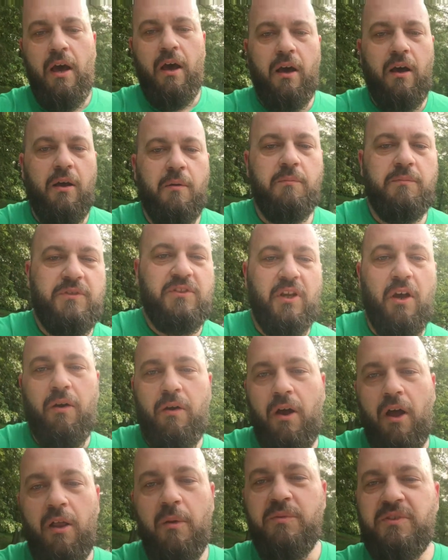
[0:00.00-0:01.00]
Um,
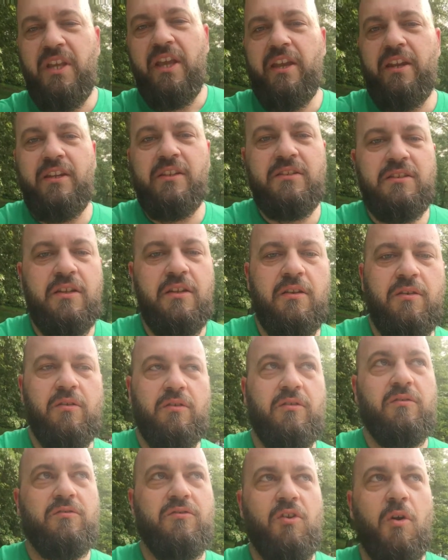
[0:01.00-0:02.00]
so all I'm saying is
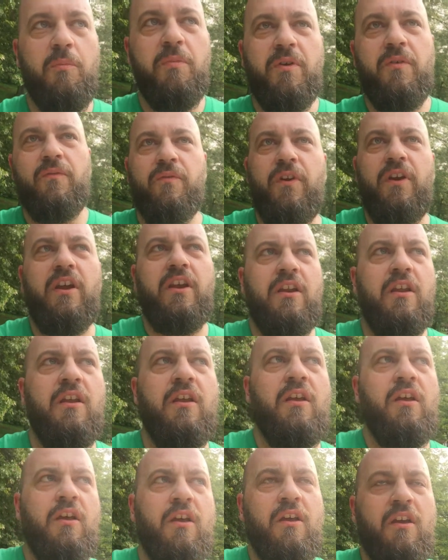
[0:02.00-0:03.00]
don't be afraid
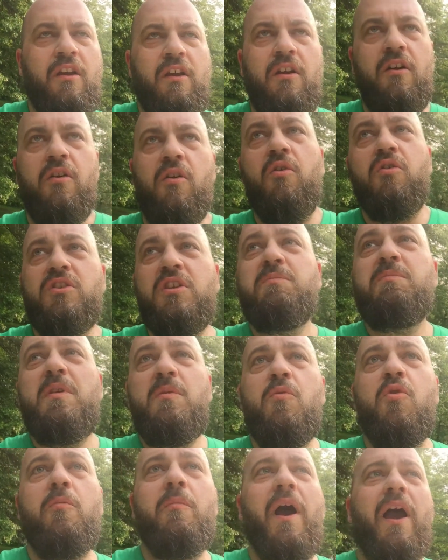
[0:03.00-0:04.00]
or just
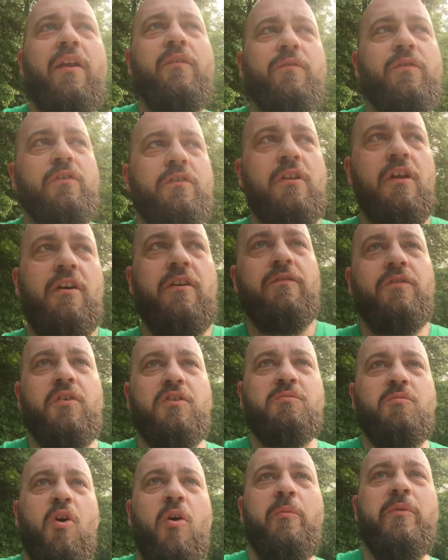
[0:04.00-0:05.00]
be more mindful of
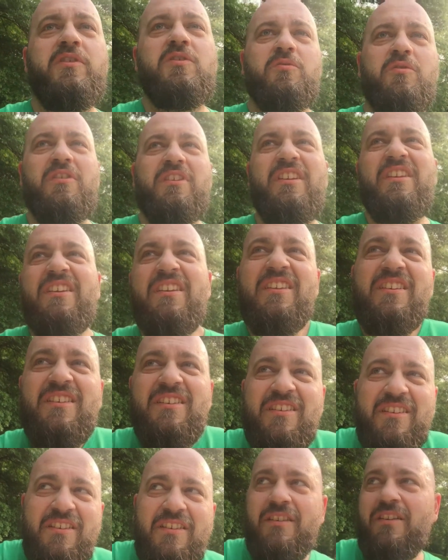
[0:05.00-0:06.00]
those moments where you're like,
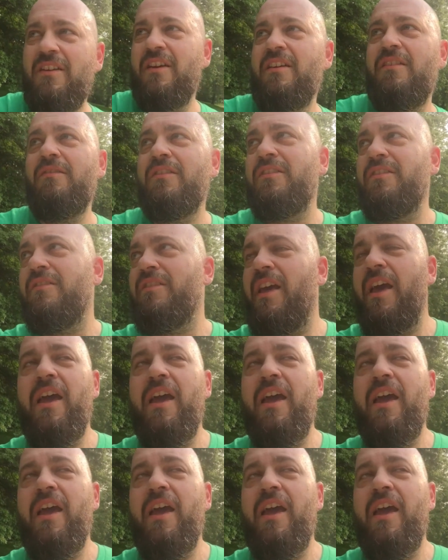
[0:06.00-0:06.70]
eh, I don't want to do